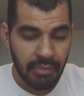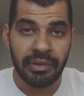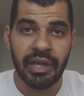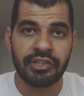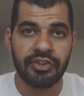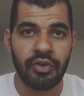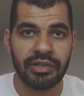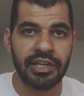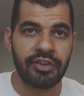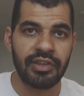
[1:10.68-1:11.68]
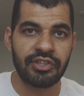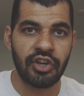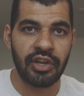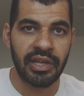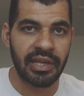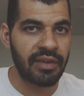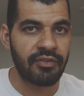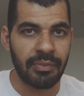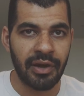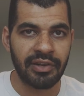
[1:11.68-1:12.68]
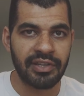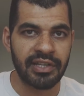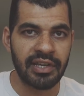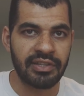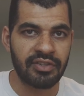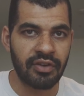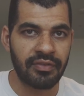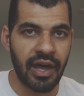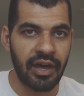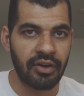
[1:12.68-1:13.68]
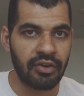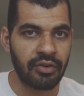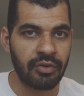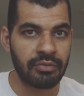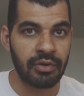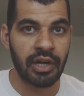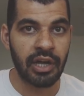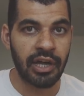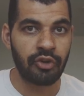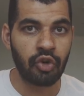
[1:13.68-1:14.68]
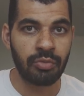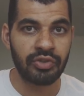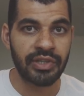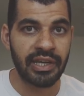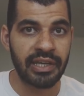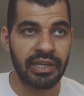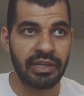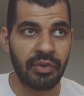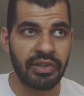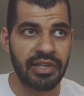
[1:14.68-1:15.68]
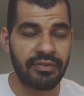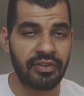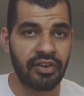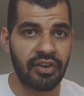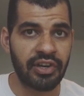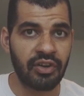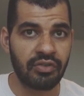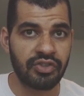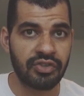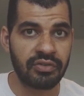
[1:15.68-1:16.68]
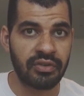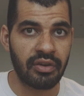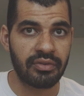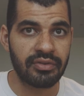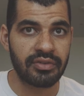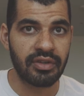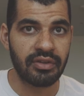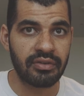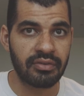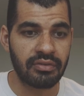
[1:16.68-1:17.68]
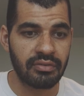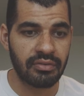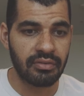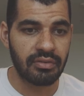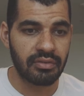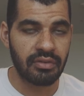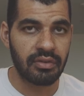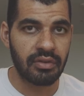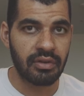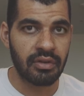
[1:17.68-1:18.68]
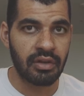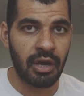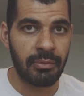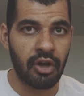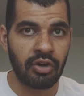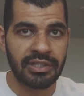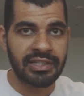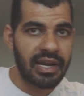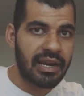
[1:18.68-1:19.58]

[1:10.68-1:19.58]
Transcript: yeah, just thought I'd take you on this journey, give you a behind the scenes of how a normal day with Steph and I on shoot goes. So come along.